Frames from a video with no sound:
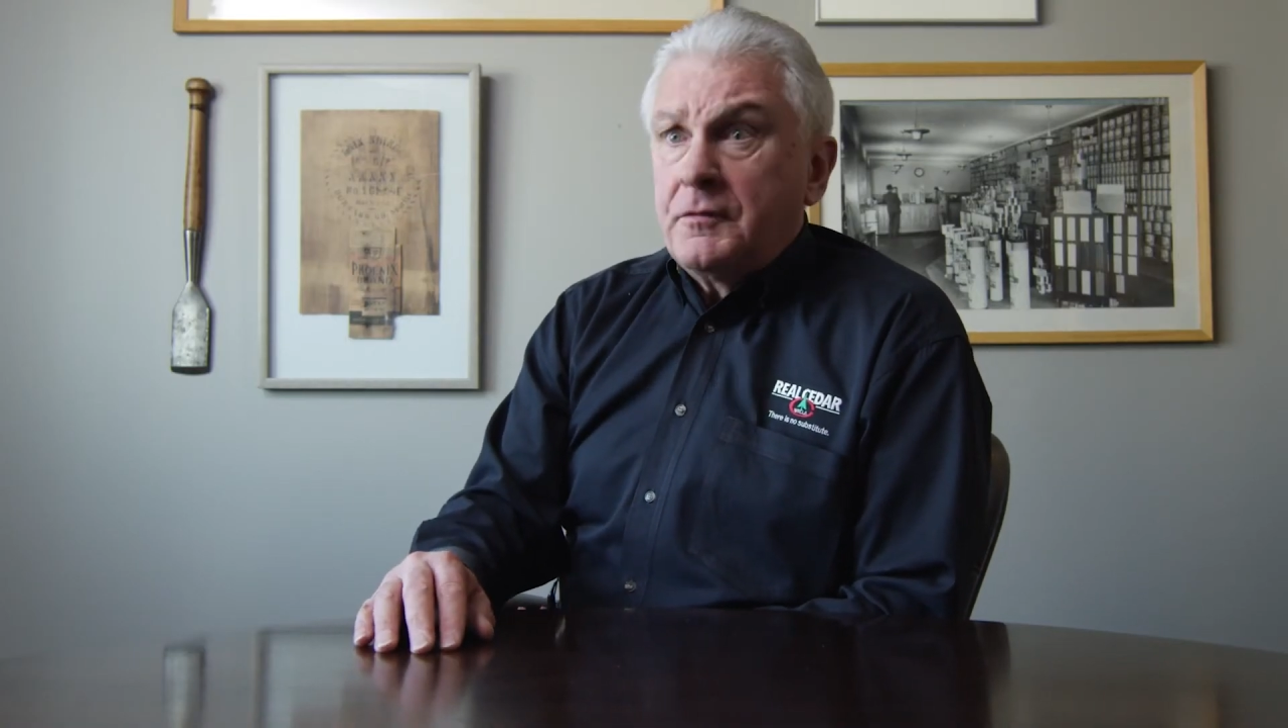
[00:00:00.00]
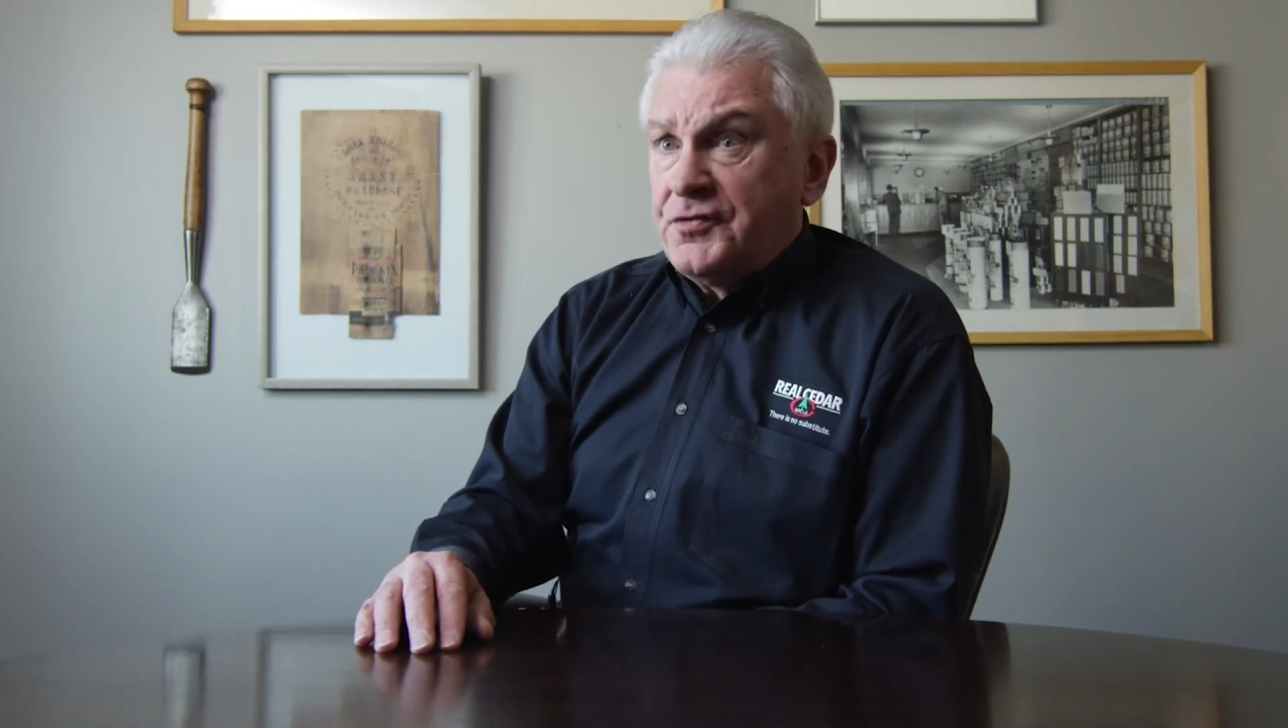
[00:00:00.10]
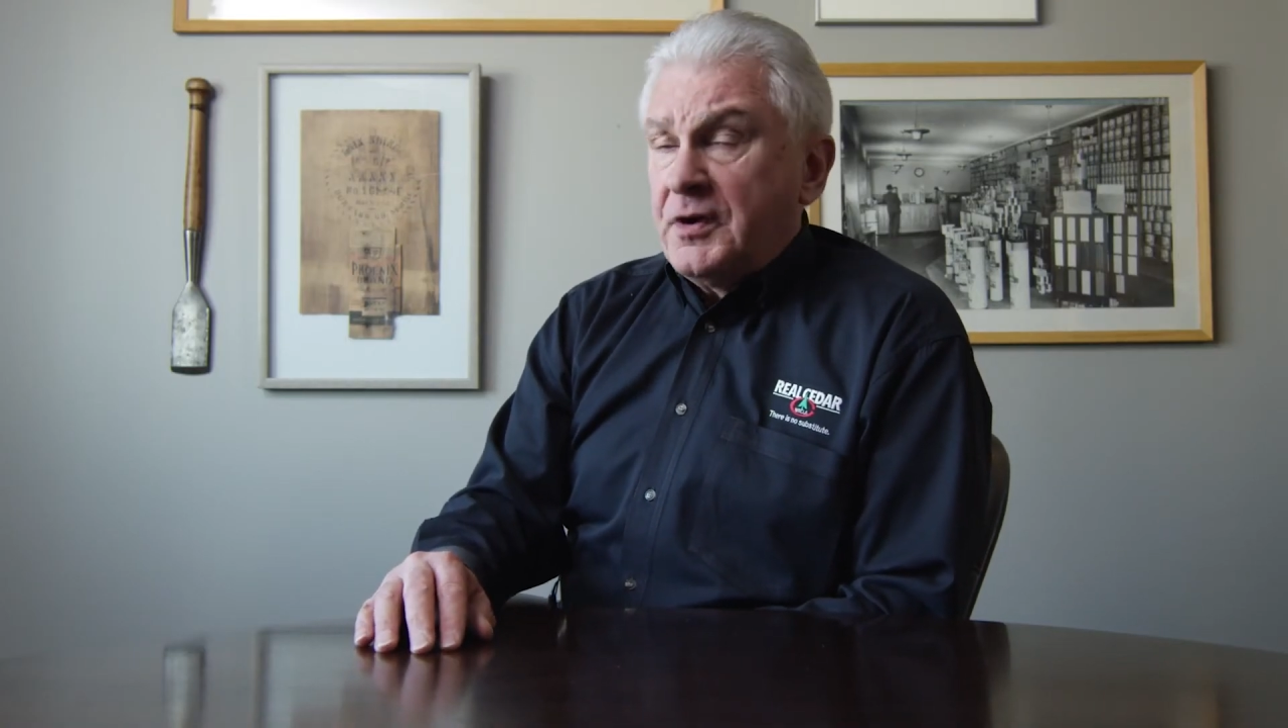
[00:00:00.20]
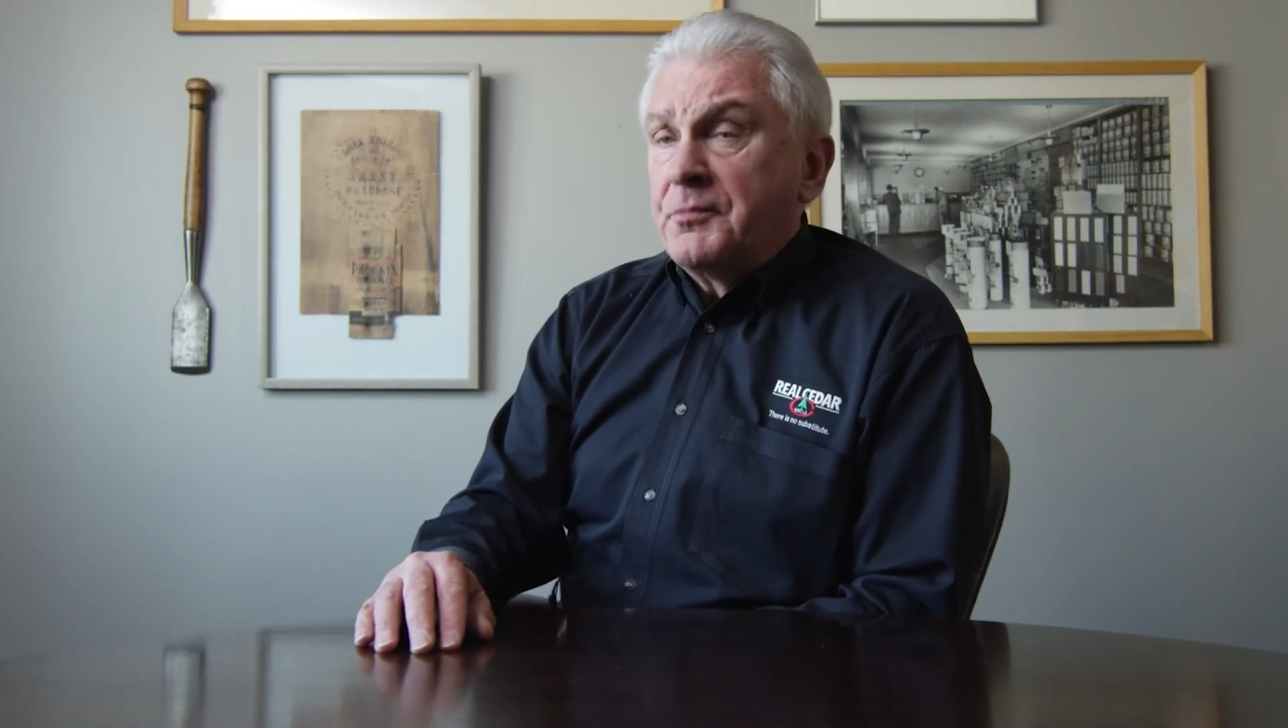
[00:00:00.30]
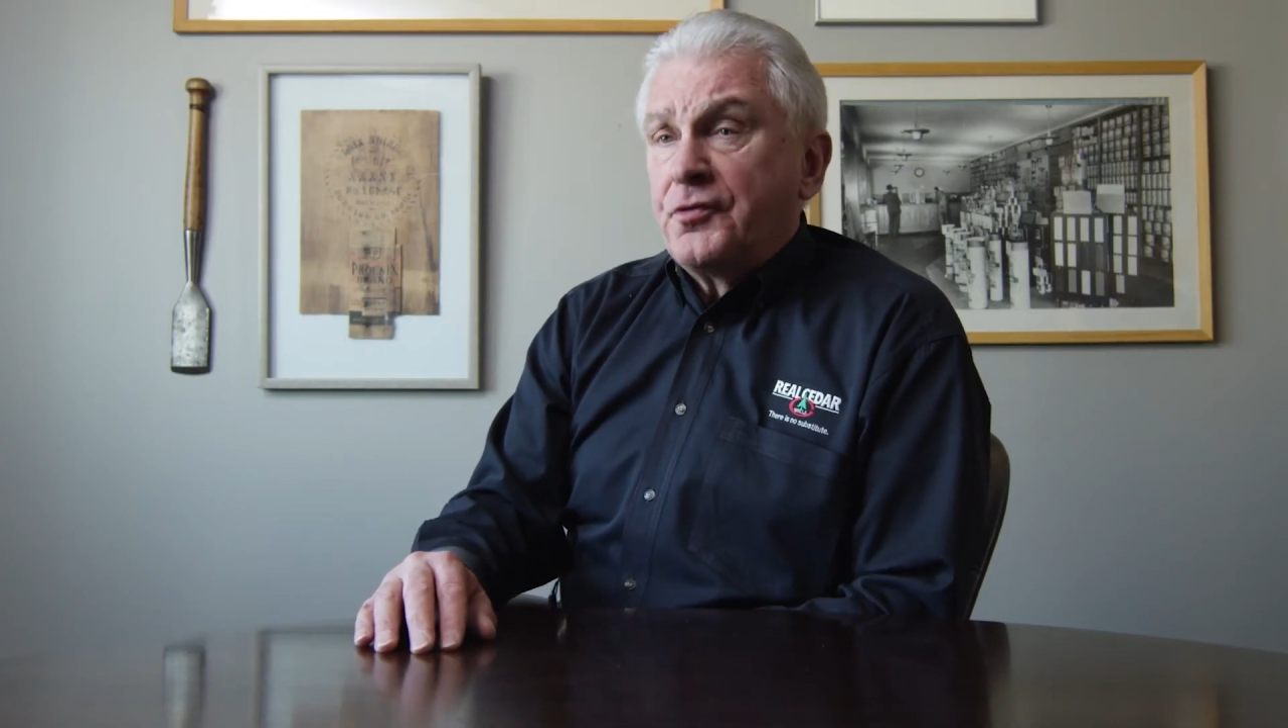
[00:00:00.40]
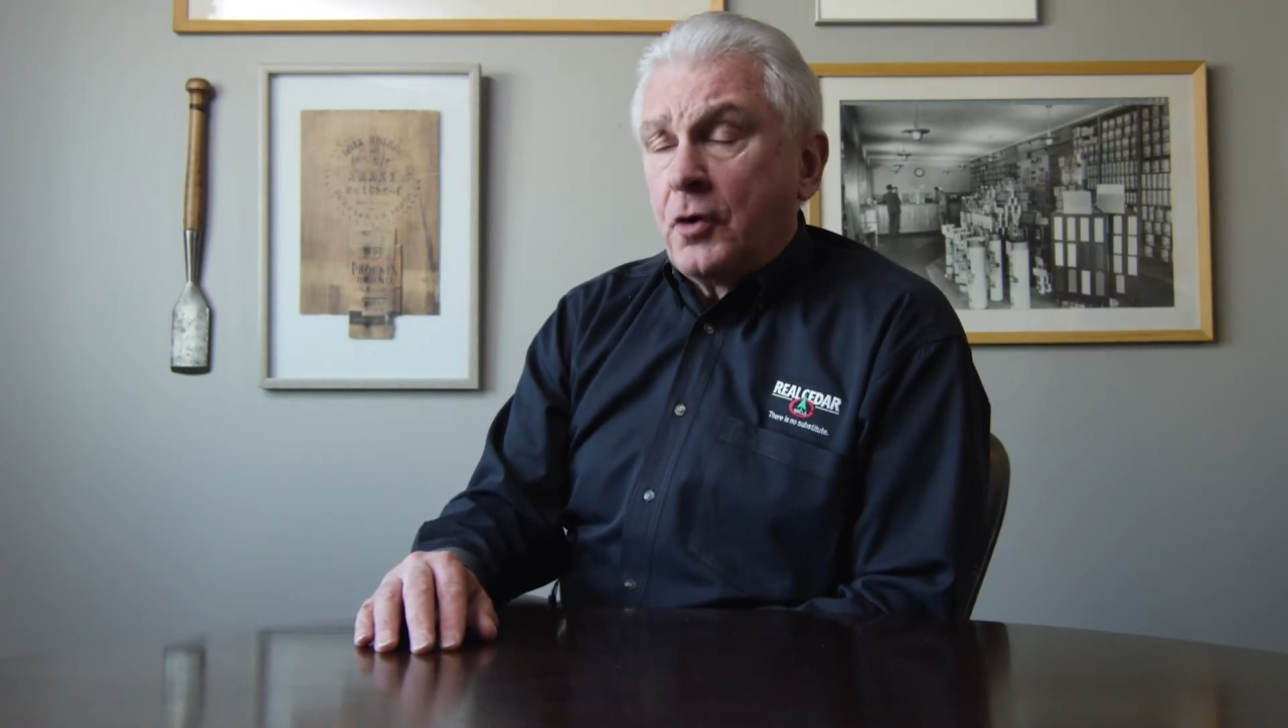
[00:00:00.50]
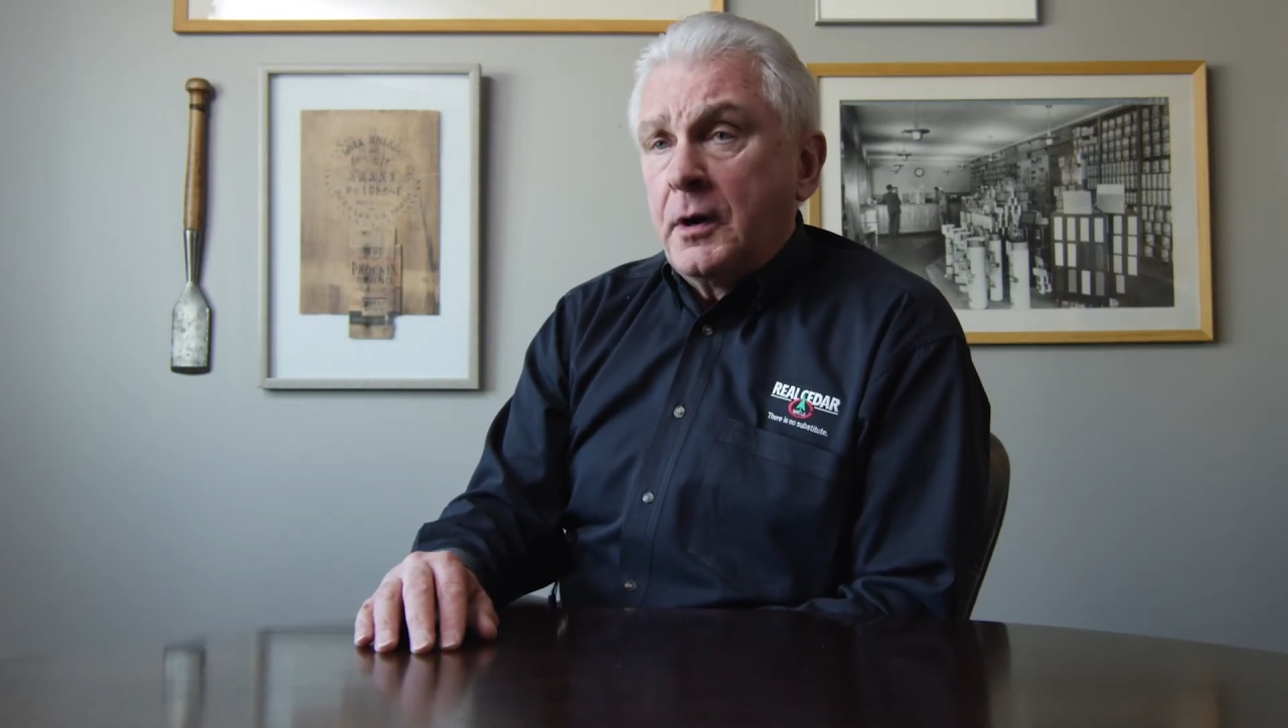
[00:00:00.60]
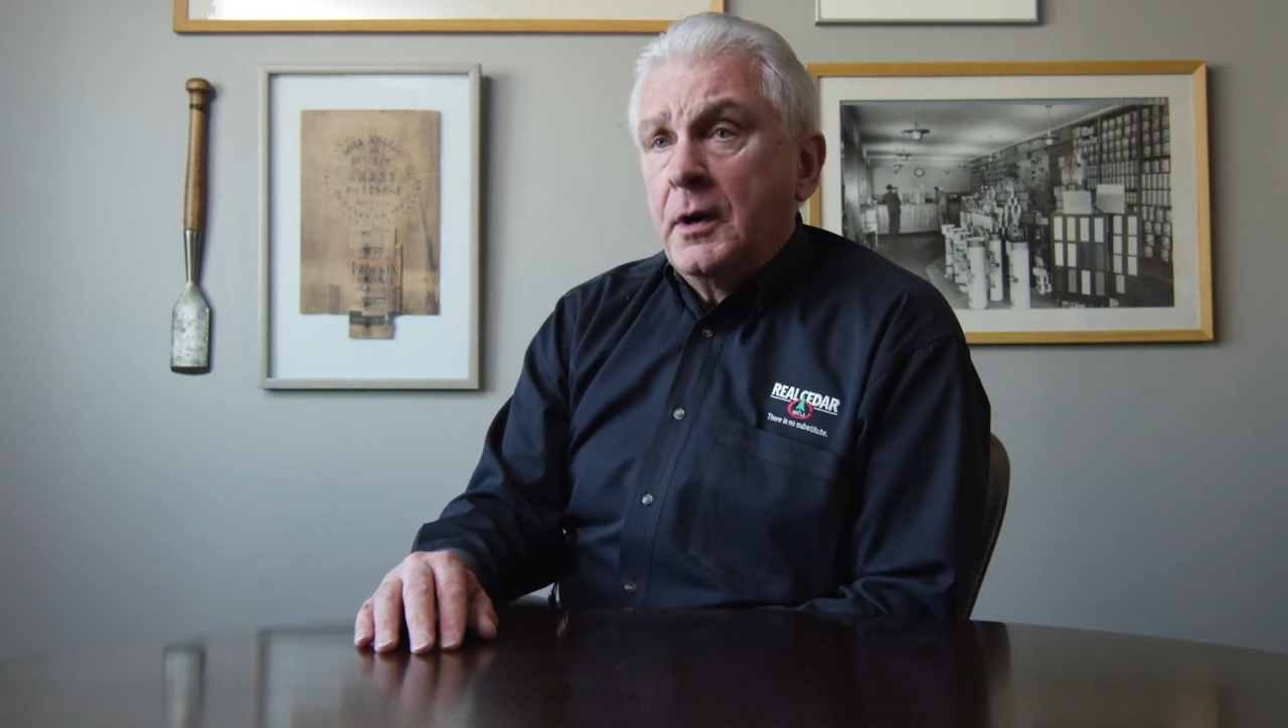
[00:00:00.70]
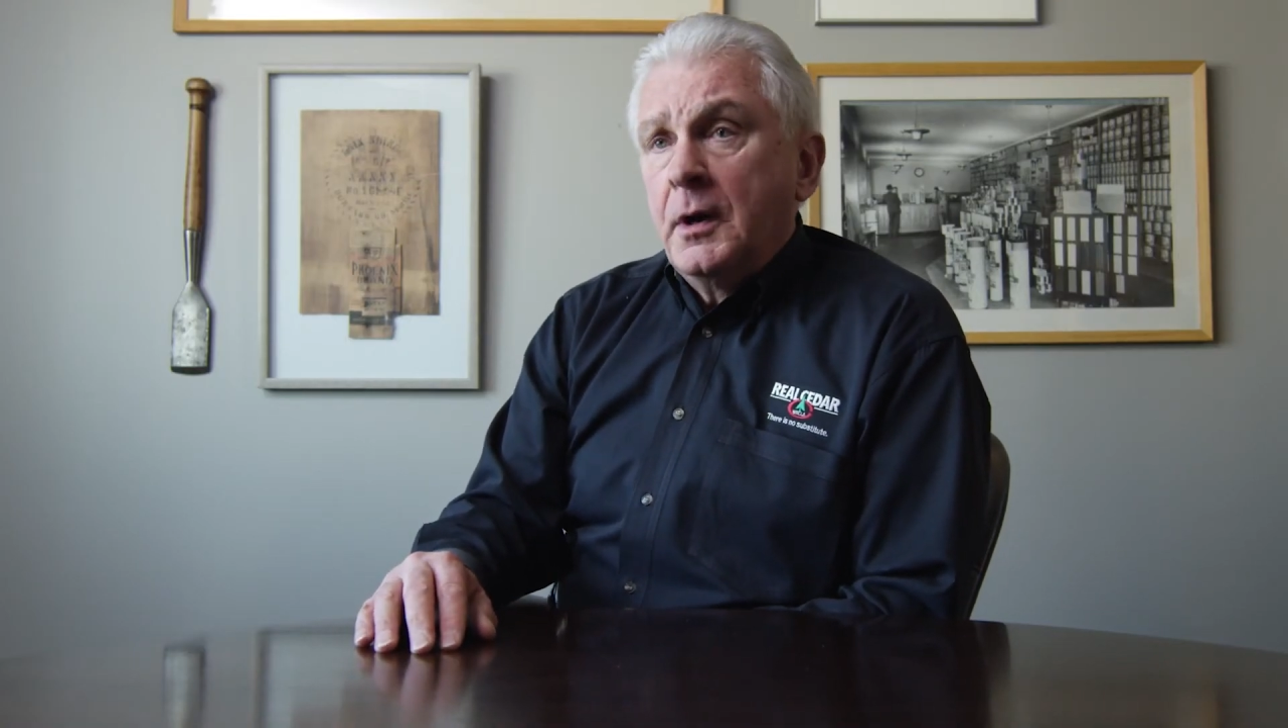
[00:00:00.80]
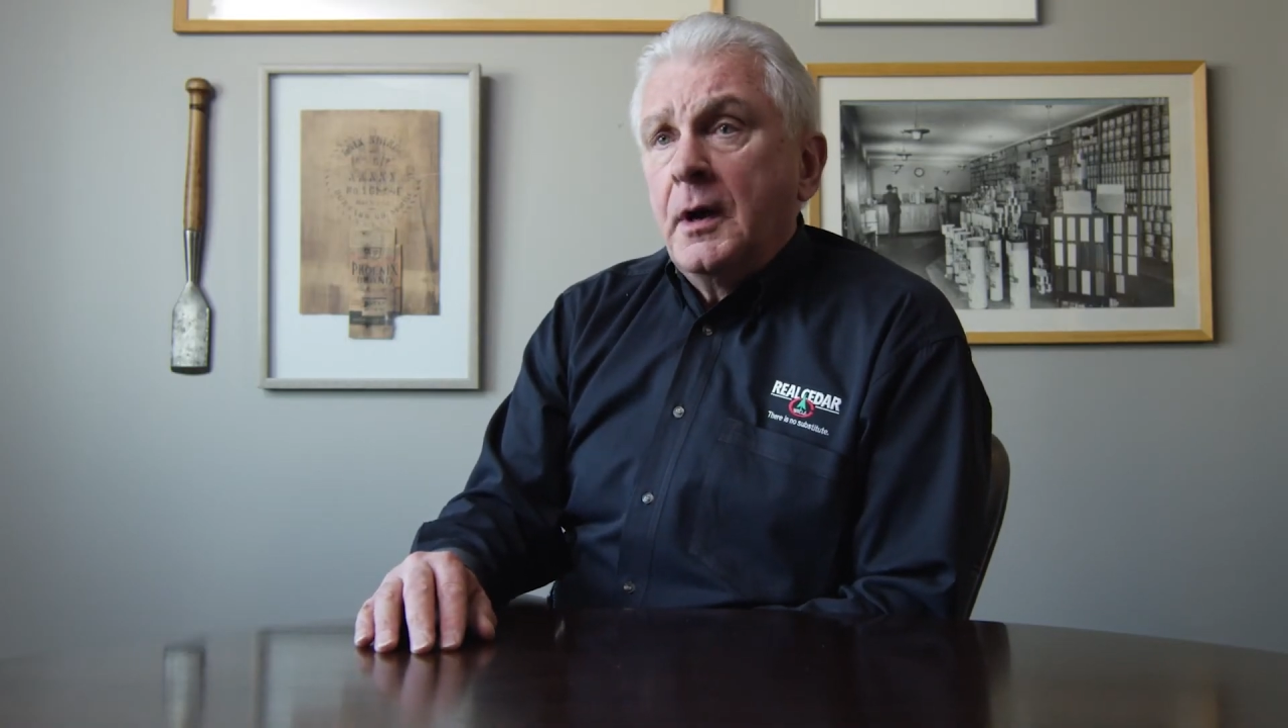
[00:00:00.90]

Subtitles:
of some sort,